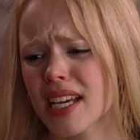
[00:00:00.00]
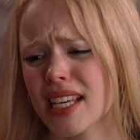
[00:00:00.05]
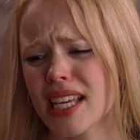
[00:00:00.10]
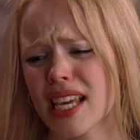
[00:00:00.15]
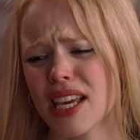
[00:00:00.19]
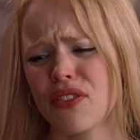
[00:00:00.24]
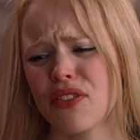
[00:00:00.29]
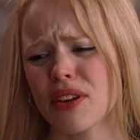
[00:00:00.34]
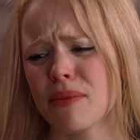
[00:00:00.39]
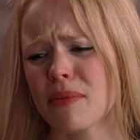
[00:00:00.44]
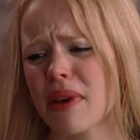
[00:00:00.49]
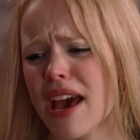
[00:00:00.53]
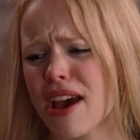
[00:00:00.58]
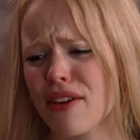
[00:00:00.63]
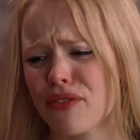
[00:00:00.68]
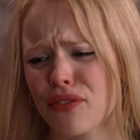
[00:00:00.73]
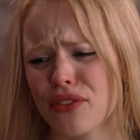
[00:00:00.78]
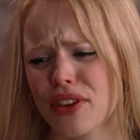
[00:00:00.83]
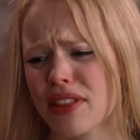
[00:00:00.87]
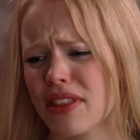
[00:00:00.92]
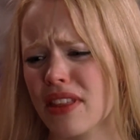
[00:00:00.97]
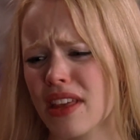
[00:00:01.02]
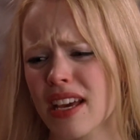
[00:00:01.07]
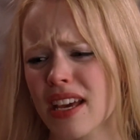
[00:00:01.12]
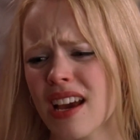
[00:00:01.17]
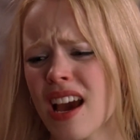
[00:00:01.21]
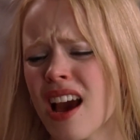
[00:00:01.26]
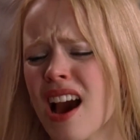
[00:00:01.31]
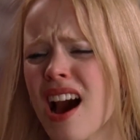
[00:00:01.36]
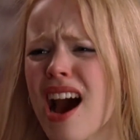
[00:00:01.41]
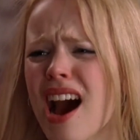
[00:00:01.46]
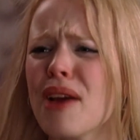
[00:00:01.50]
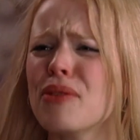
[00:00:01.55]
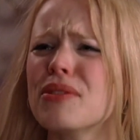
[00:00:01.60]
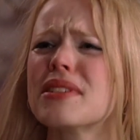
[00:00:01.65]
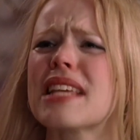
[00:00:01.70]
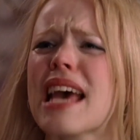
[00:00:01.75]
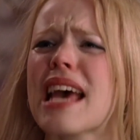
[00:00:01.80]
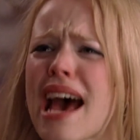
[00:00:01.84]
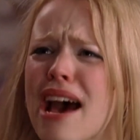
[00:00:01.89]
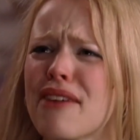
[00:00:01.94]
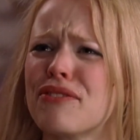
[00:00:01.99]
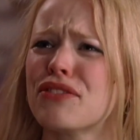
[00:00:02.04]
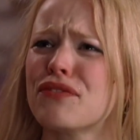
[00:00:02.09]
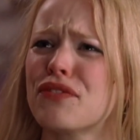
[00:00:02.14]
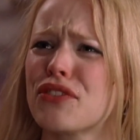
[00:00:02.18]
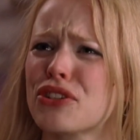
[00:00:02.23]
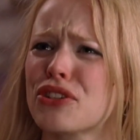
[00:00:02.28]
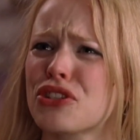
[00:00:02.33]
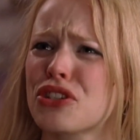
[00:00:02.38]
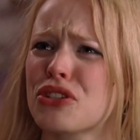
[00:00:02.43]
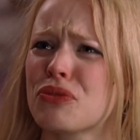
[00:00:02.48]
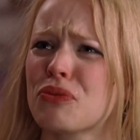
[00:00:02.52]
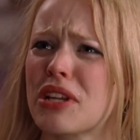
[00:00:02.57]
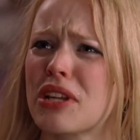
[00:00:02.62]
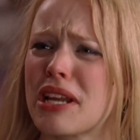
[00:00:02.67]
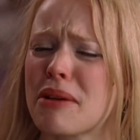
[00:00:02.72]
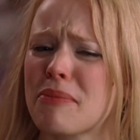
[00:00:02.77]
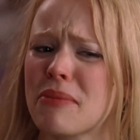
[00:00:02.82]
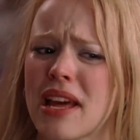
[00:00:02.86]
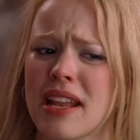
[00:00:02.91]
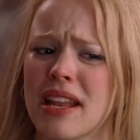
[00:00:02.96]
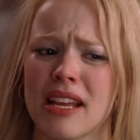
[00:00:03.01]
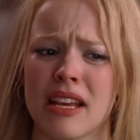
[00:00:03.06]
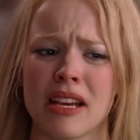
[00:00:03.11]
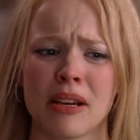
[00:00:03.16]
I gave him everything. I was half a virgin when I met